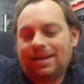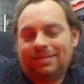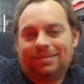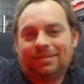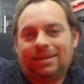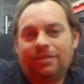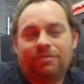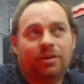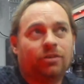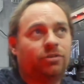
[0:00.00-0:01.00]
they
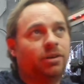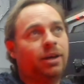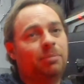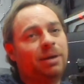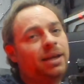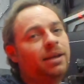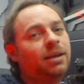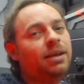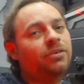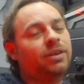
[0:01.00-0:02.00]
first started making
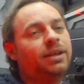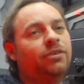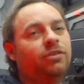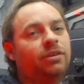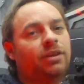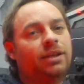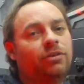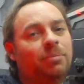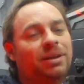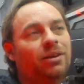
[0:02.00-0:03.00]
these, and they discontinued them in